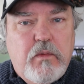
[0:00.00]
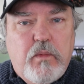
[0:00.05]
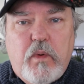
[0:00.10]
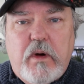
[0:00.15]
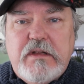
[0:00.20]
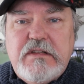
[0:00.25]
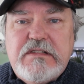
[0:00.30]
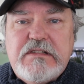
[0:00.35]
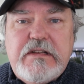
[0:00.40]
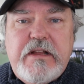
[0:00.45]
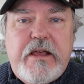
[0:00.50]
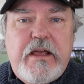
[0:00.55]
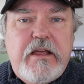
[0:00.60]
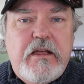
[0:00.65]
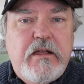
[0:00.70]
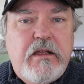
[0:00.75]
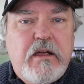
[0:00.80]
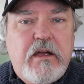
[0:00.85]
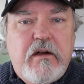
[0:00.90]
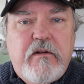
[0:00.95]

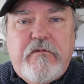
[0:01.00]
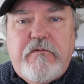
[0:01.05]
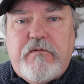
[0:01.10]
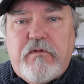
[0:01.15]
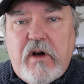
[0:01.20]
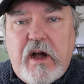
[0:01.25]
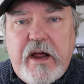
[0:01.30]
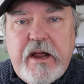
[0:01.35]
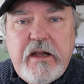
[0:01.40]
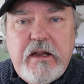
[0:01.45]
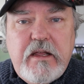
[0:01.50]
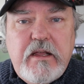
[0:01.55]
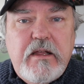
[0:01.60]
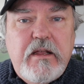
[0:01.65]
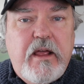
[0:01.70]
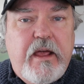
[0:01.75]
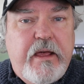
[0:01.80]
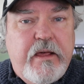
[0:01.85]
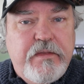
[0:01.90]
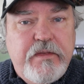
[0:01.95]
Wednesday,
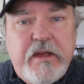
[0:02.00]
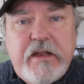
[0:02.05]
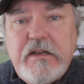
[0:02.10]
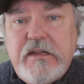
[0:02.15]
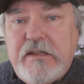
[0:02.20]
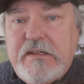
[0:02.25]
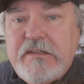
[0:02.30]
Friday, and then